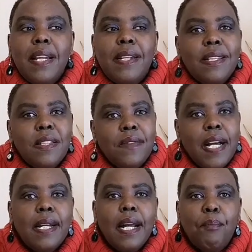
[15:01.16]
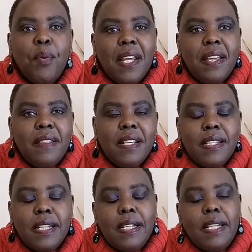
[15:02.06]
identified I'm weak in this
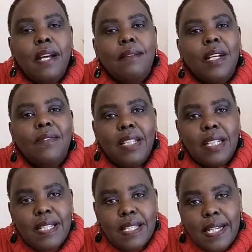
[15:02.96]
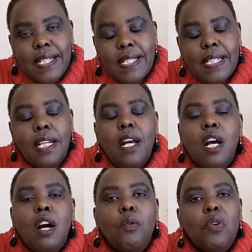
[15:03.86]
area, after discussing,
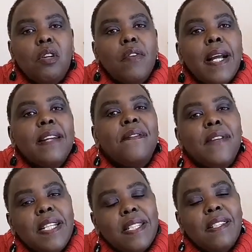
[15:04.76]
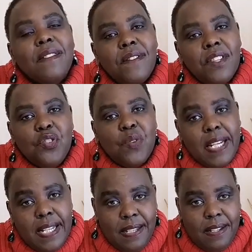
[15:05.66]
we would go and revise
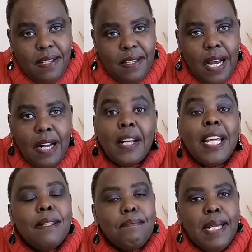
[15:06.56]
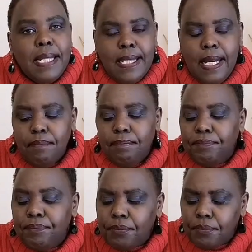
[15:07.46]
individually and get better.
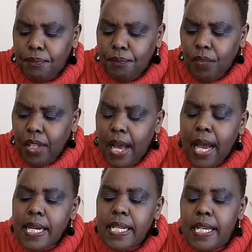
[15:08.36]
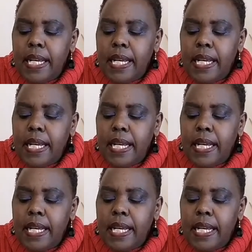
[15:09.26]
And